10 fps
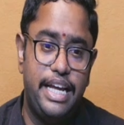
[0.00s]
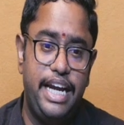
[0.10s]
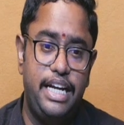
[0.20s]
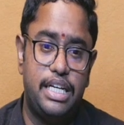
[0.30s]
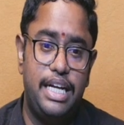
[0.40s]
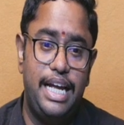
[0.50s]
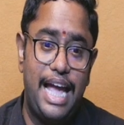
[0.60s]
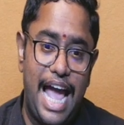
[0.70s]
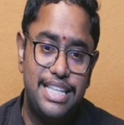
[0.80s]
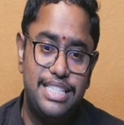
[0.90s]
Git,
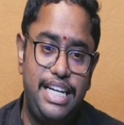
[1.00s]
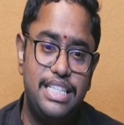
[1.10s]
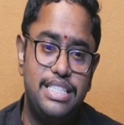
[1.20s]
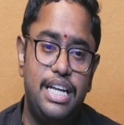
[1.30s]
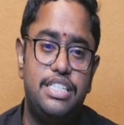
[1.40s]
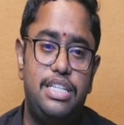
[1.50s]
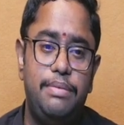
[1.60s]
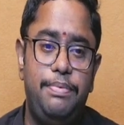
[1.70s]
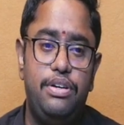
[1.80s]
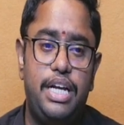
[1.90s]
as it is a
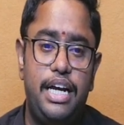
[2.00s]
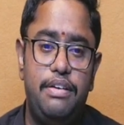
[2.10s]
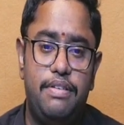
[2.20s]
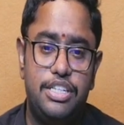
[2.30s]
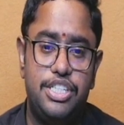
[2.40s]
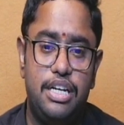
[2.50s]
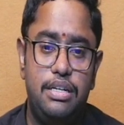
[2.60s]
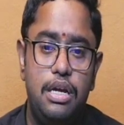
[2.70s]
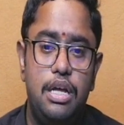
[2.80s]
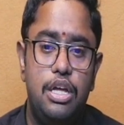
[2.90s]
distributed version,
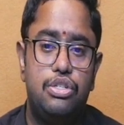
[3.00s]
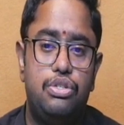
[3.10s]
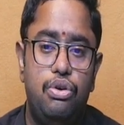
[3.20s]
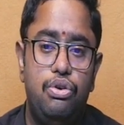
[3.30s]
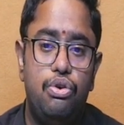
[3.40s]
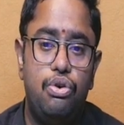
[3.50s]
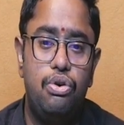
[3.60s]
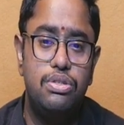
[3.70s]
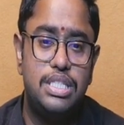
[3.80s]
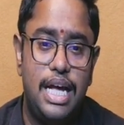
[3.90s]
so no
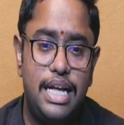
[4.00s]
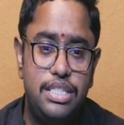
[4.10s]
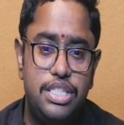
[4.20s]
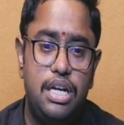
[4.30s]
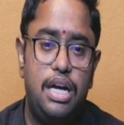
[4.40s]
such